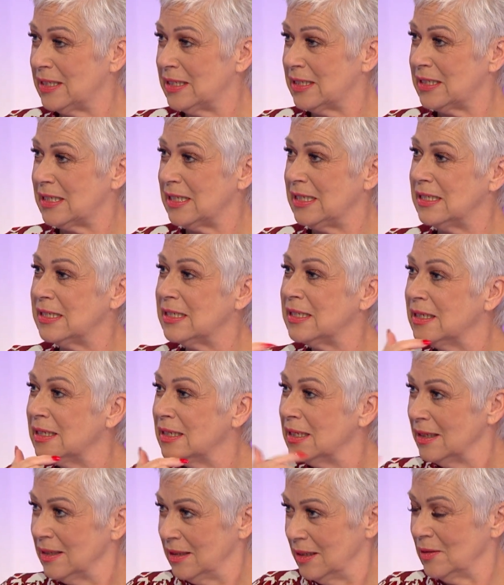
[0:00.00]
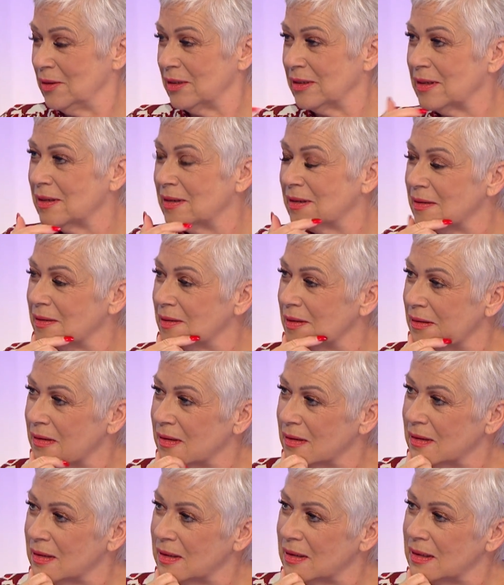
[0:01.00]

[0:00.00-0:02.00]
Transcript: that he'd... There was that... an there was an